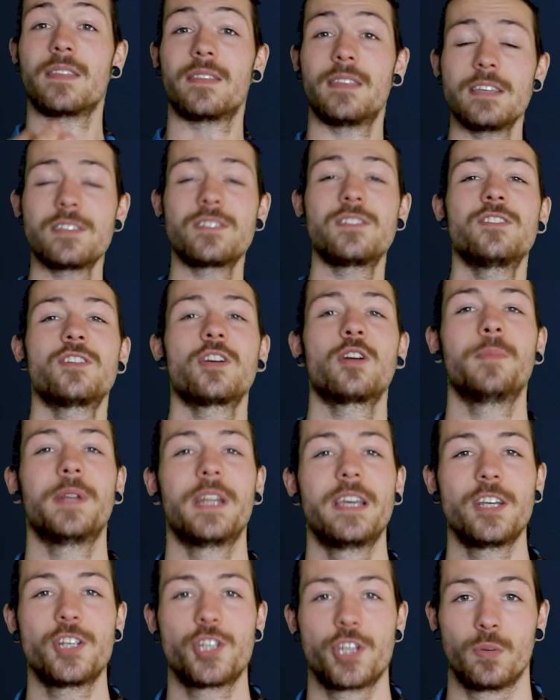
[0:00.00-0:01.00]
This
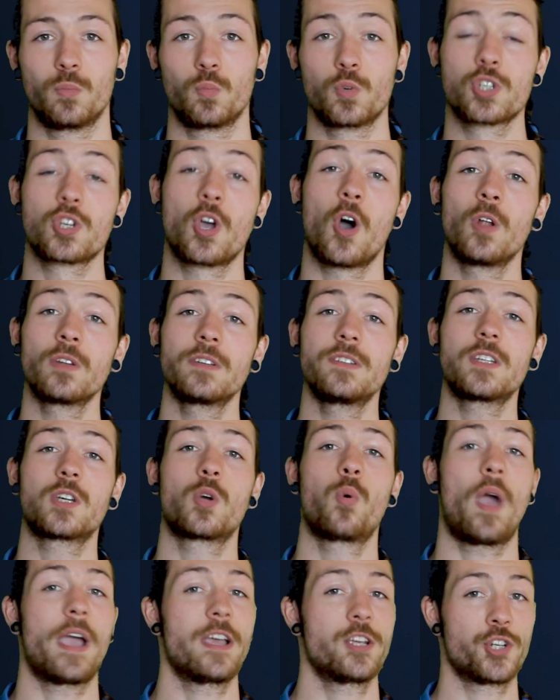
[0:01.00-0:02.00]
determination was called into
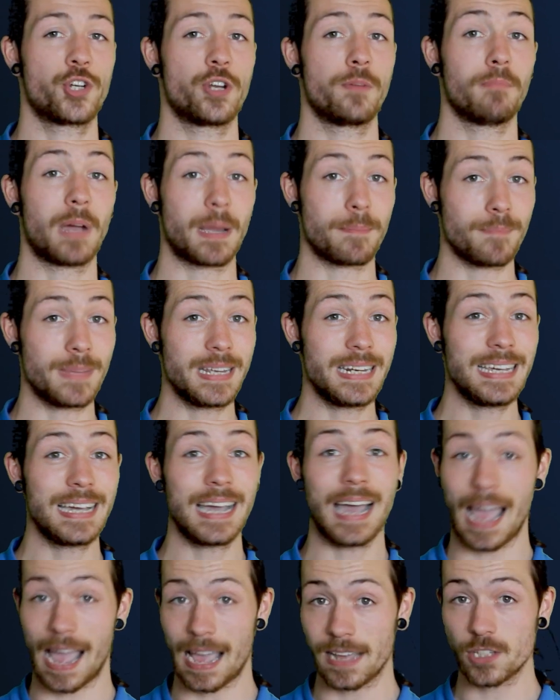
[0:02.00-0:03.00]
question by
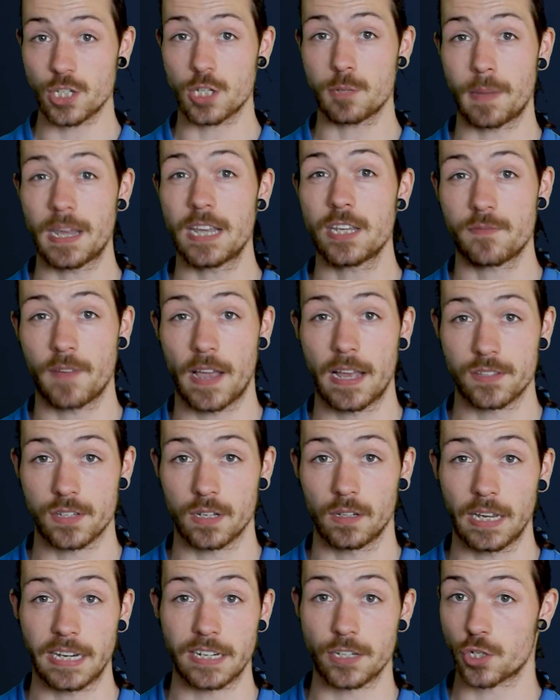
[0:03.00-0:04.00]
media and space fans
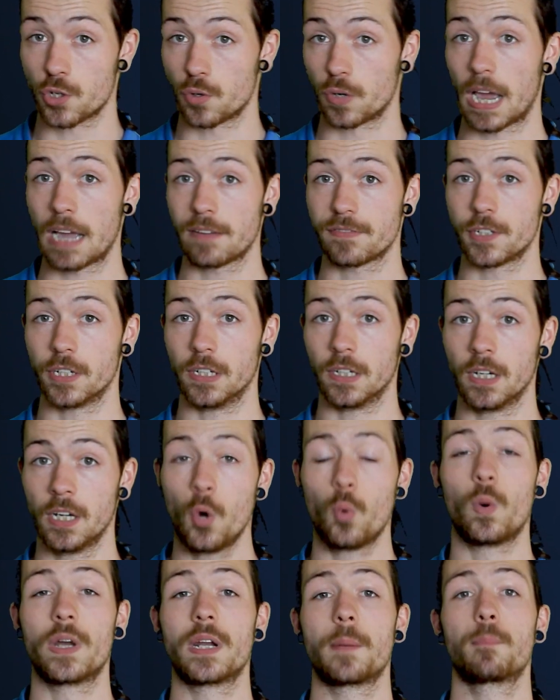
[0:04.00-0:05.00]
alike soon after,
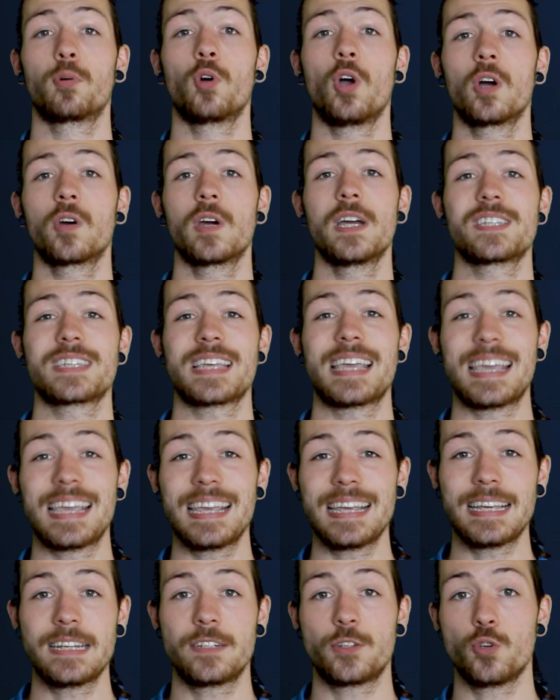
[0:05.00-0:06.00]
when a Progress
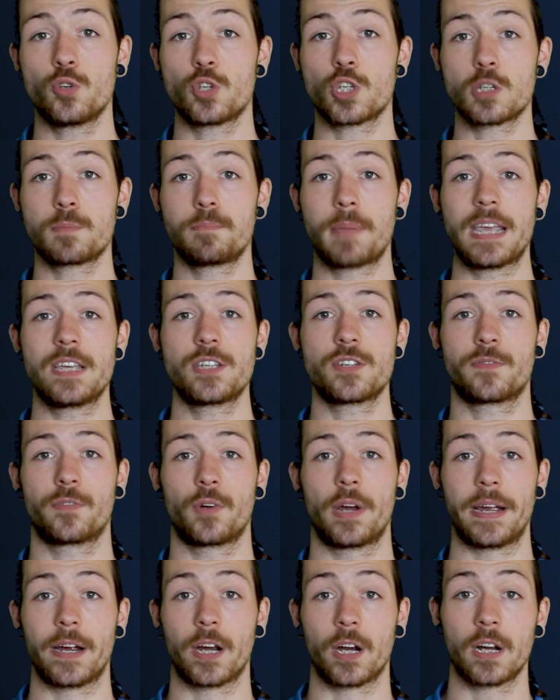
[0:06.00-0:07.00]
82 space
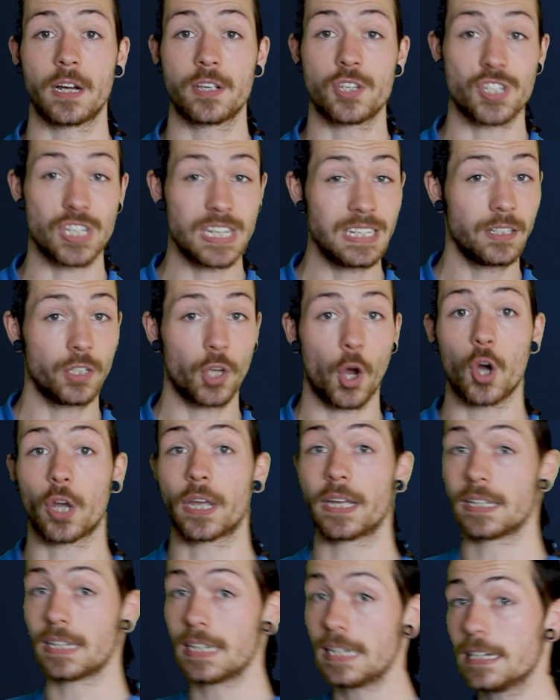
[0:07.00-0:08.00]
freighter seen
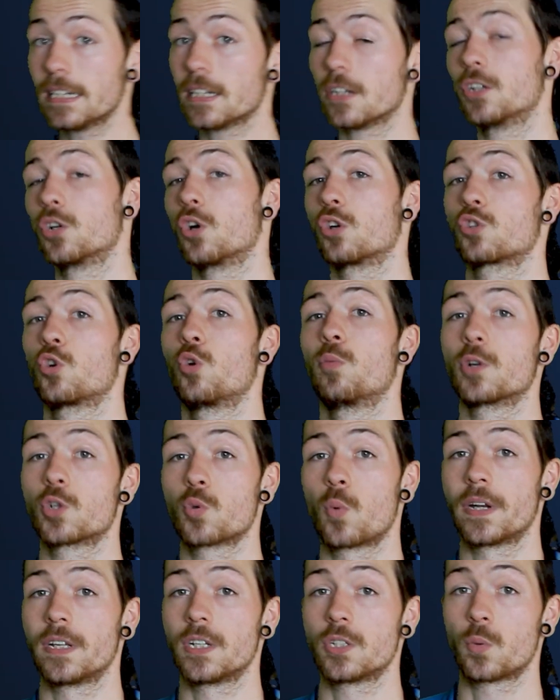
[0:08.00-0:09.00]
docking here in October
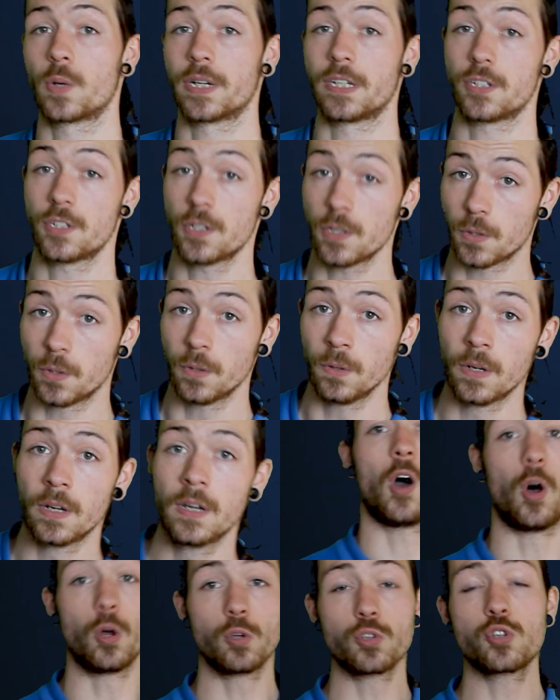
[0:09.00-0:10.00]
2022
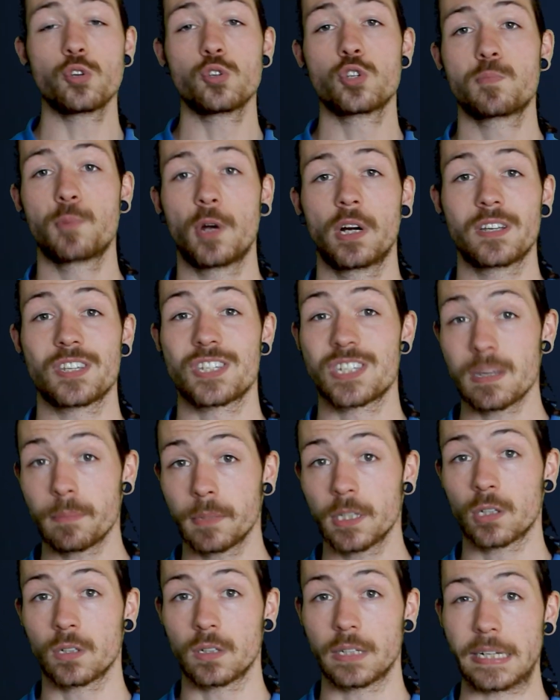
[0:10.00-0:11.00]
also sprung a
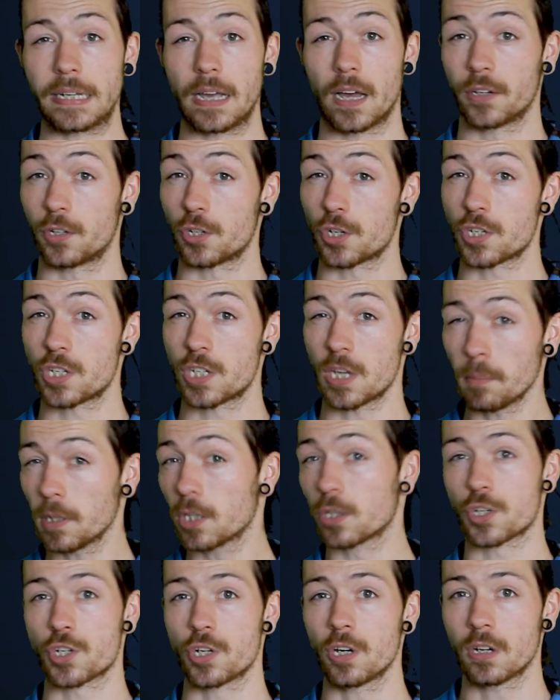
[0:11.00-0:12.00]
similar leak under
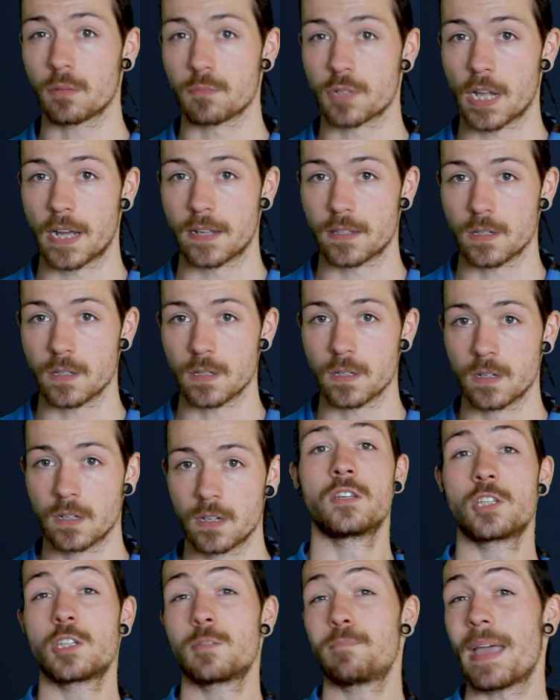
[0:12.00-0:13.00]
similar circumstances.
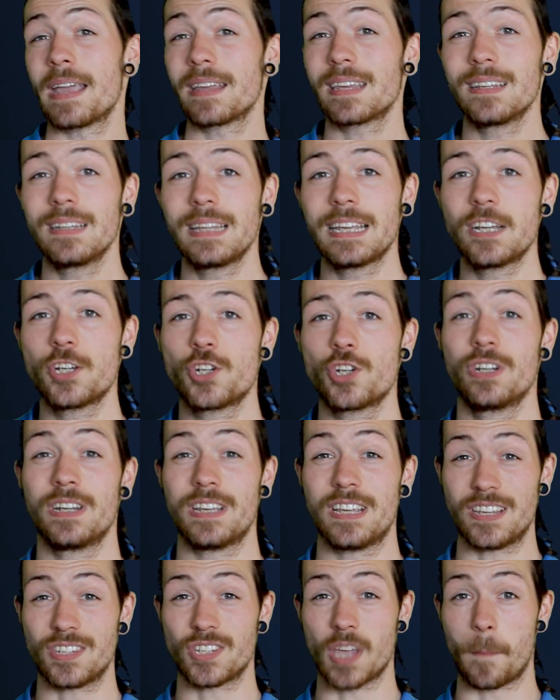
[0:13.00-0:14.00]
Speculation
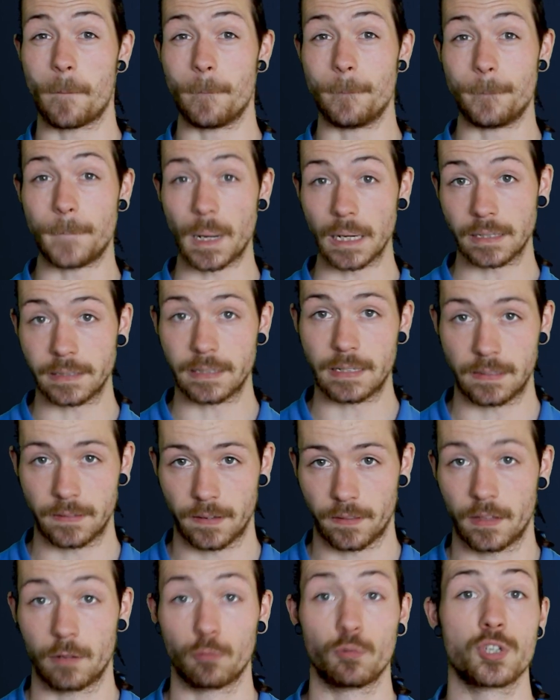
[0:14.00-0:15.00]
is
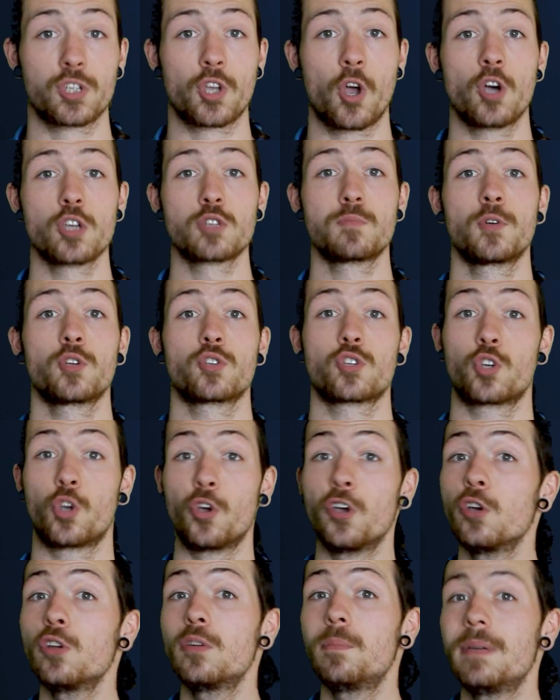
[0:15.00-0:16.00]
abundant that Roscosmos
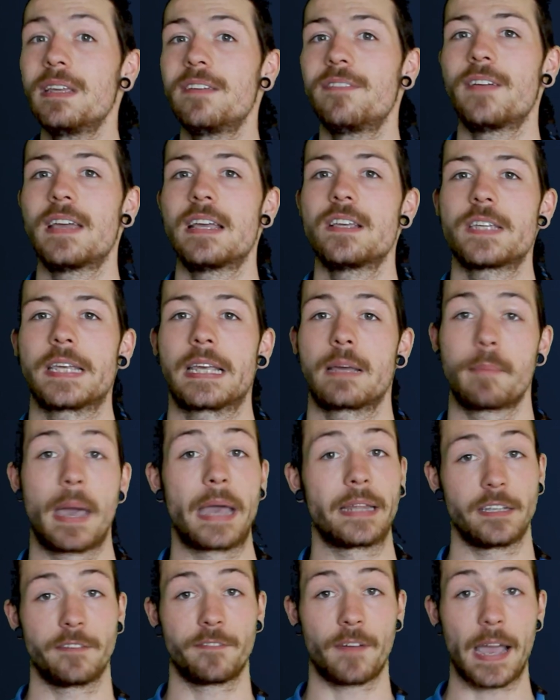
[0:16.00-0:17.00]
could be facing a
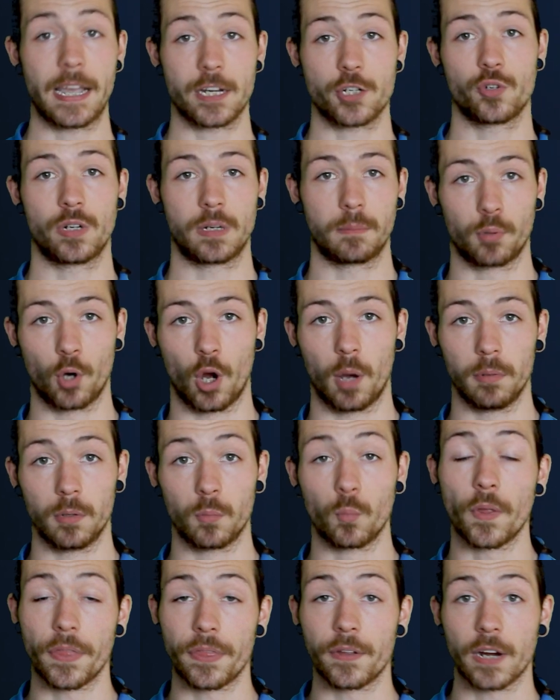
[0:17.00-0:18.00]
manufacturing
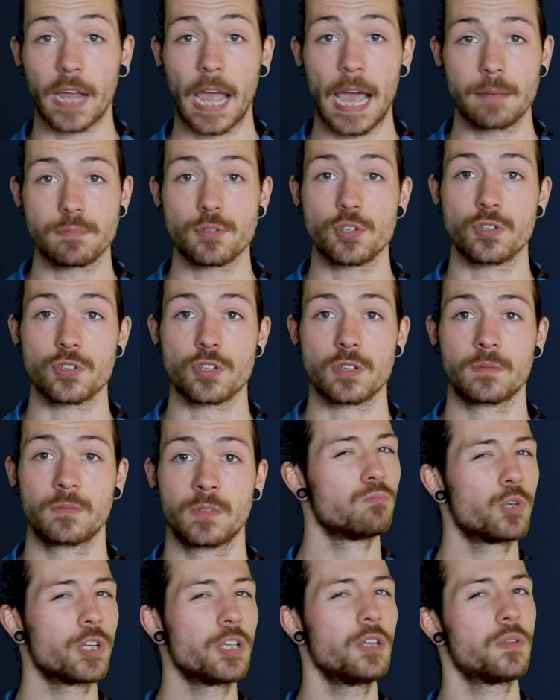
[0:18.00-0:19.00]
problem with their capsules.
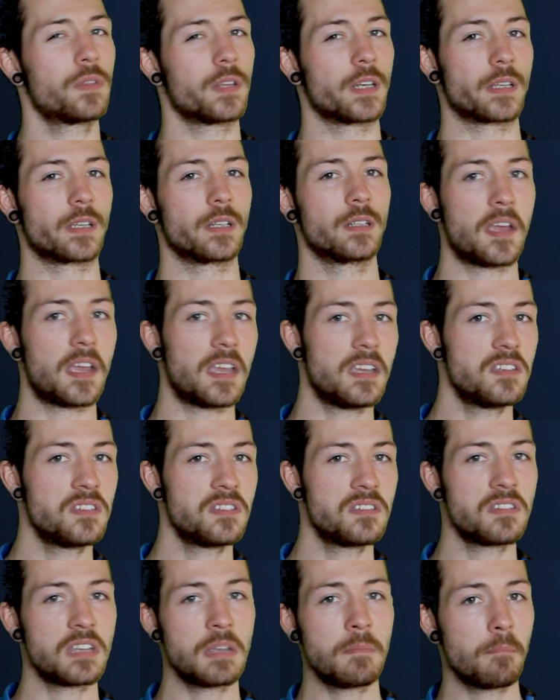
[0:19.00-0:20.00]
What do you think?
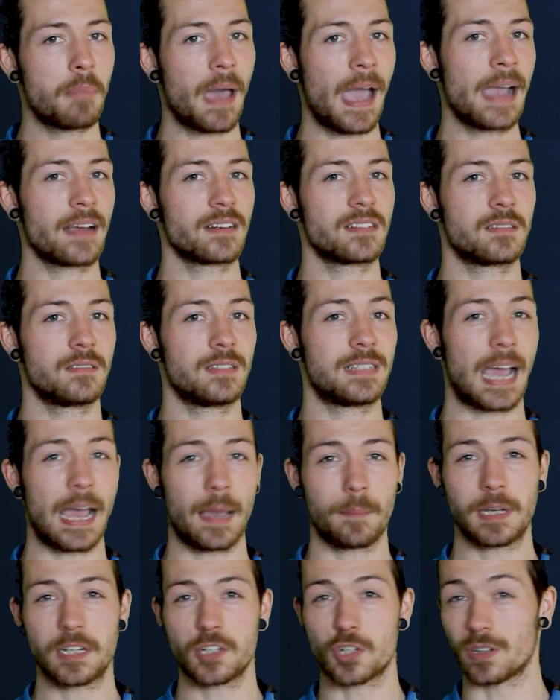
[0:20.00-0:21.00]
Is impact
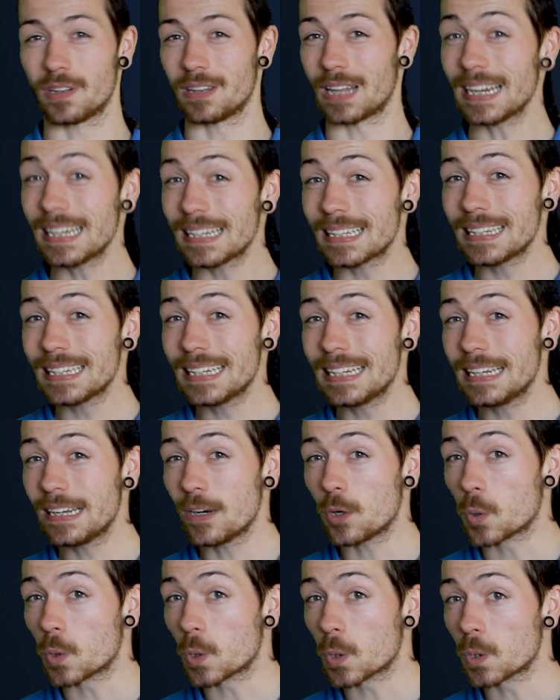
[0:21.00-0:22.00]
damage
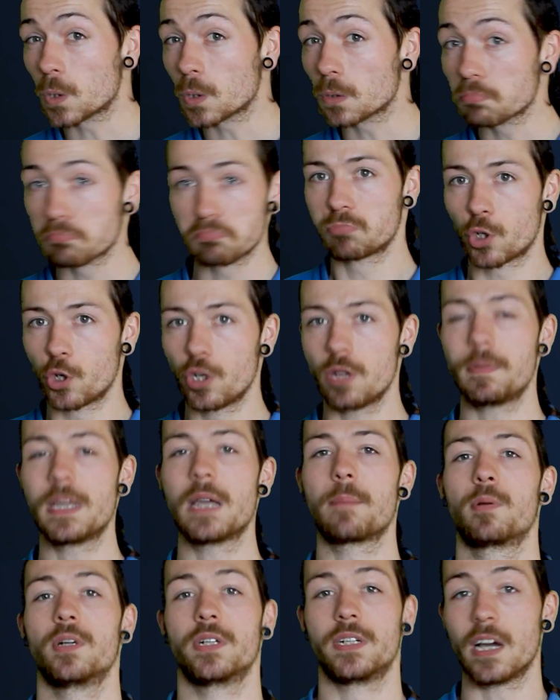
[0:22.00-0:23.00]
likely, or could it
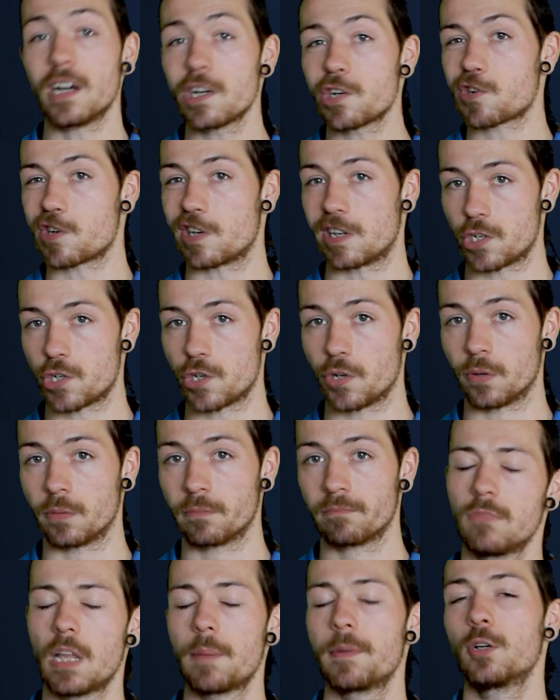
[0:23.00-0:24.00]
be a production issue?
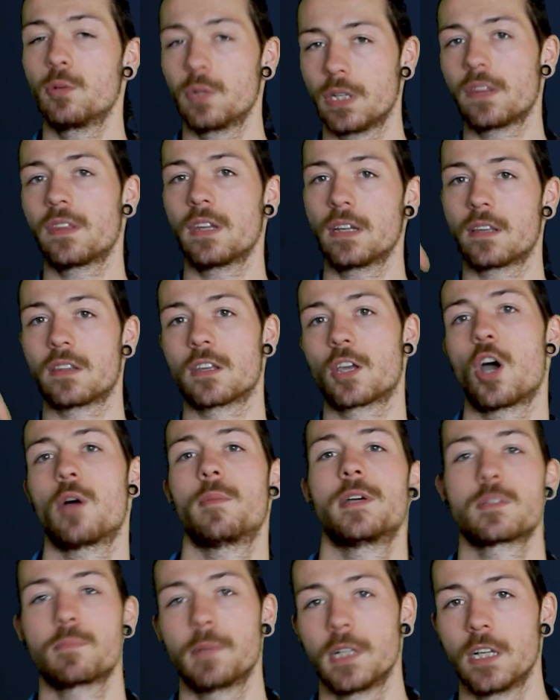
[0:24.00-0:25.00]
Let me know what you think in the comments